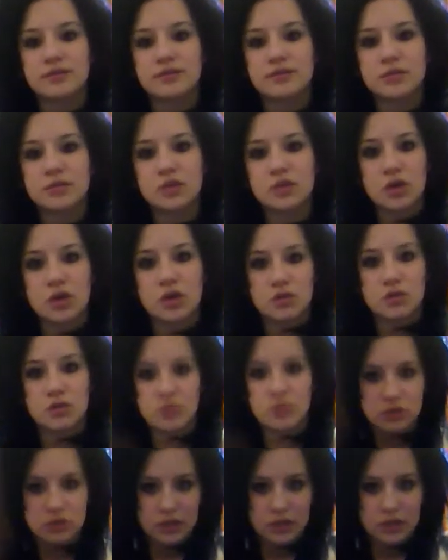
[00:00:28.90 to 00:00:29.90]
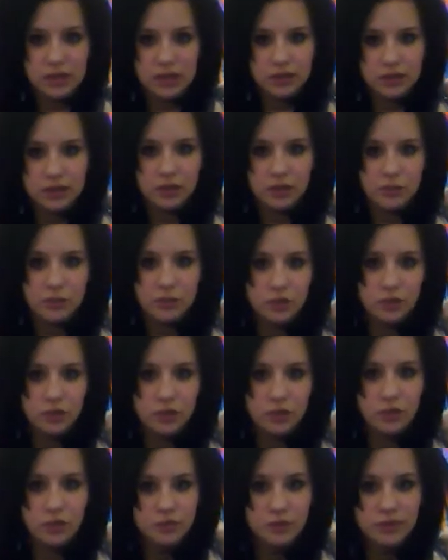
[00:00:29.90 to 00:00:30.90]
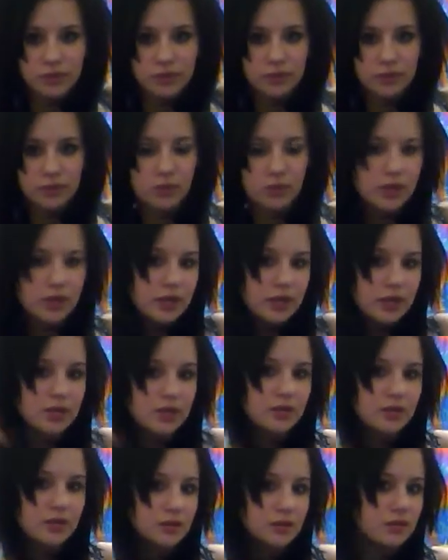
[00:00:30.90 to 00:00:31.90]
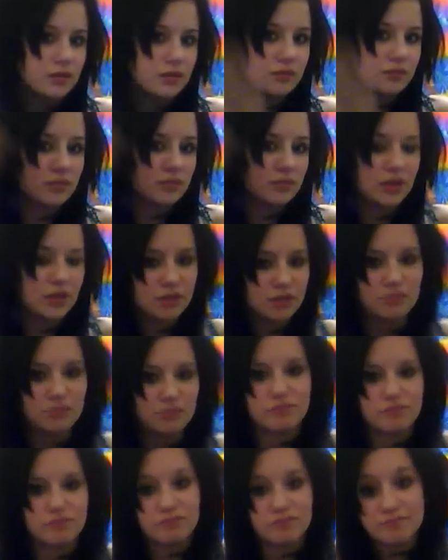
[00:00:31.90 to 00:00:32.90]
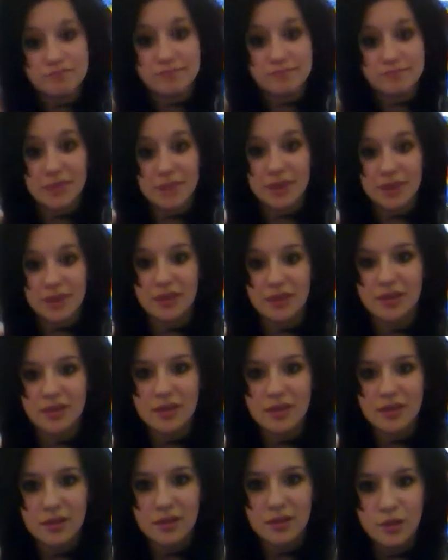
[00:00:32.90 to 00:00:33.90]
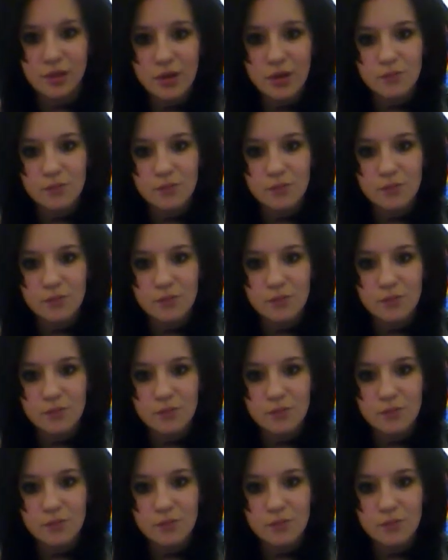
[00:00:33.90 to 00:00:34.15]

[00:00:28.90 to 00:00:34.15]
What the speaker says: so we're just gonna add a little poof and braid, and here we go.